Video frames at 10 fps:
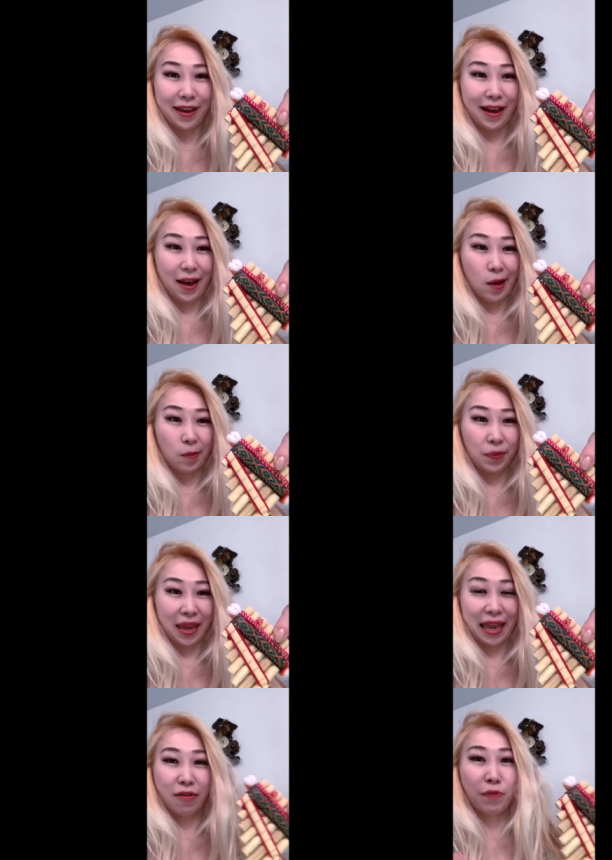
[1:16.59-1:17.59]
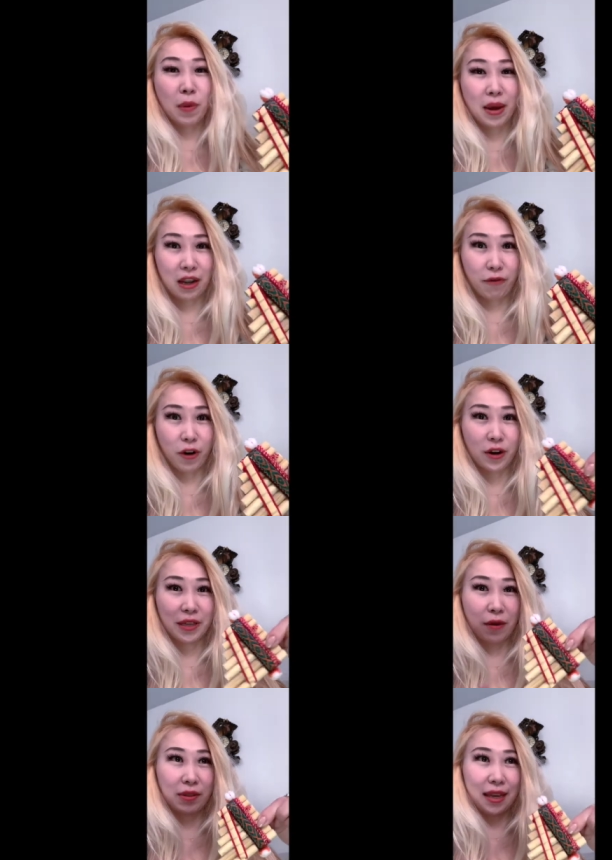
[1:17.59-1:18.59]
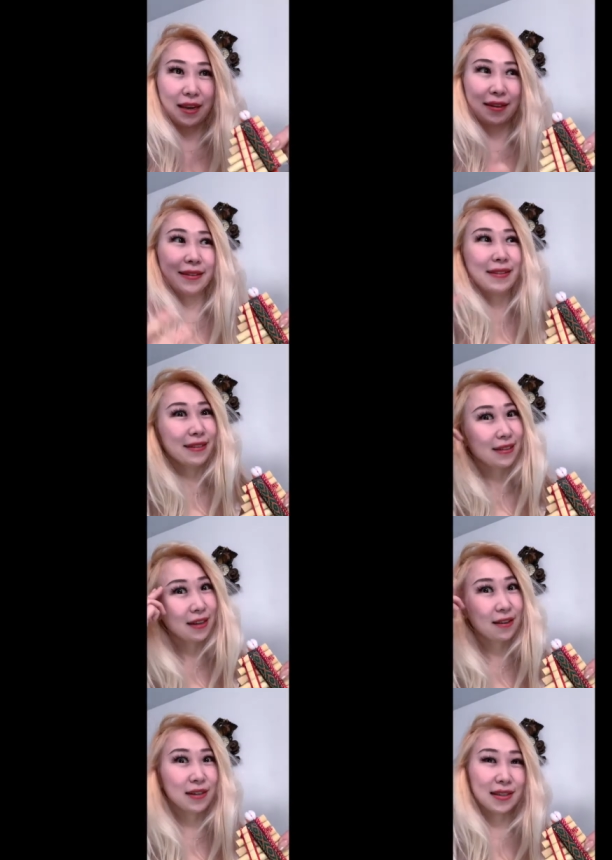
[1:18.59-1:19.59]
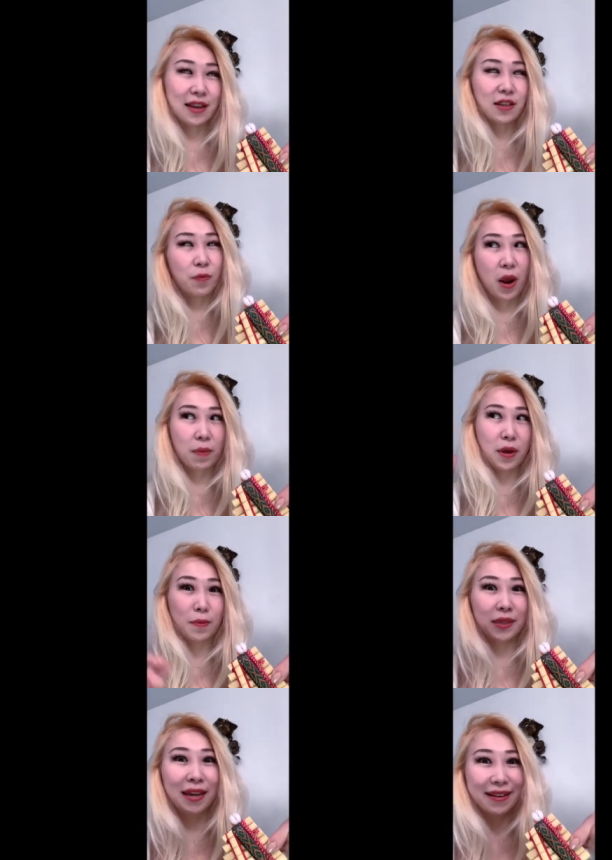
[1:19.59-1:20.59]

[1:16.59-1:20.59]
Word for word: I gave him the money first. I was like, you know, decisive problems.